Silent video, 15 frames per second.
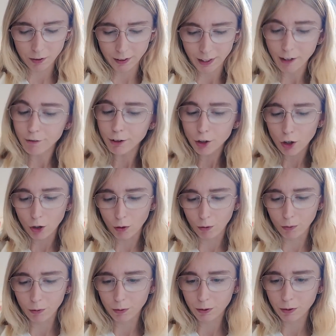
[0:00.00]
I never
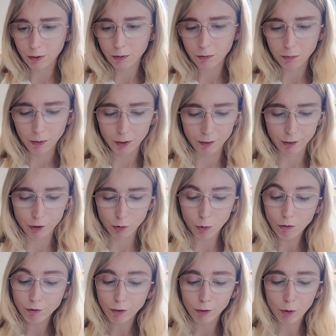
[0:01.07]
know whether it's
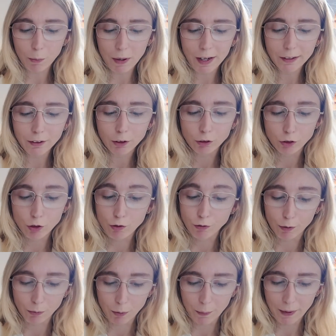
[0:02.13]
1 from the back or 2
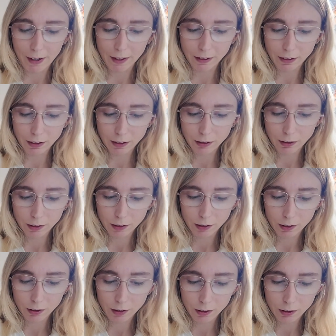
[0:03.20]
from the back.
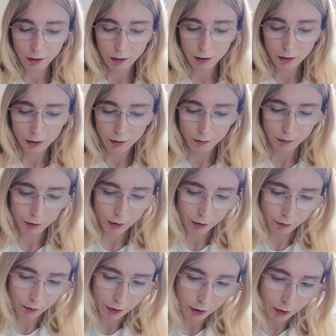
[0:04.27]
Let me just
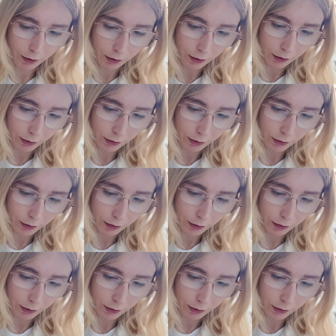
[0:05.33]
have a look.